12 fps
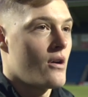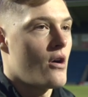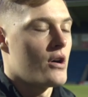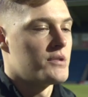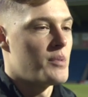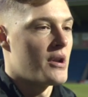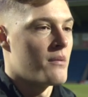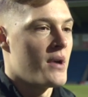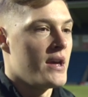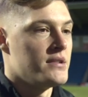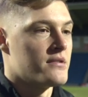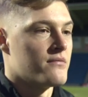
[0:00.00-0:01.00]
Oh, it's been
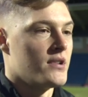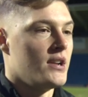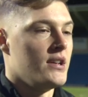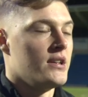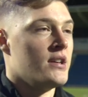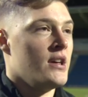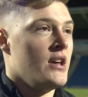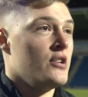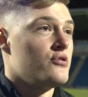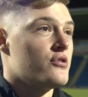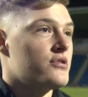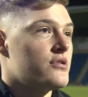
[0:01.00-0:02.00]
amazing, really.
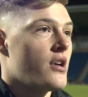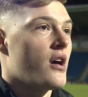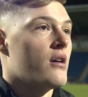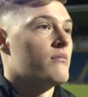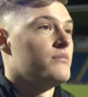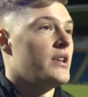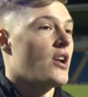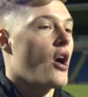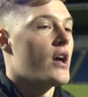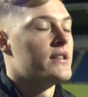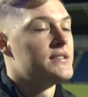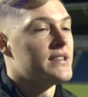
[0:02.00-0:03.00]
Just
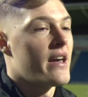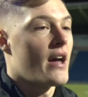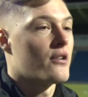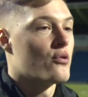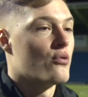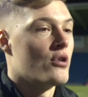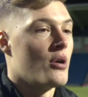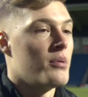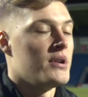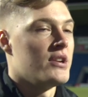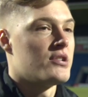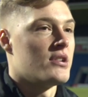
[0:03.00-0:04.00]
delighted to get that call up
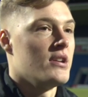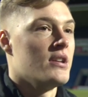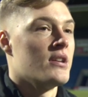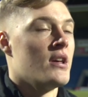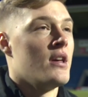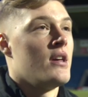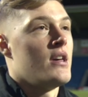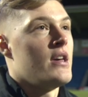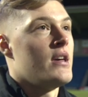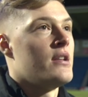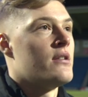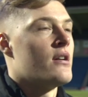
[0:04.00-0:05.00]
initially
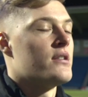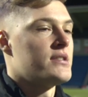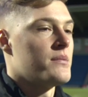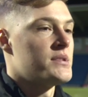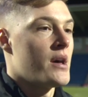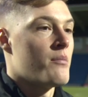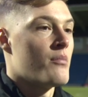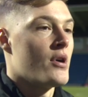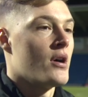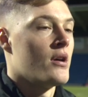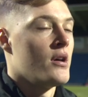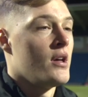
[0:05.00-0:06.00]
in
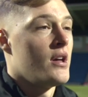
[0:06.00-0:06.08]
September.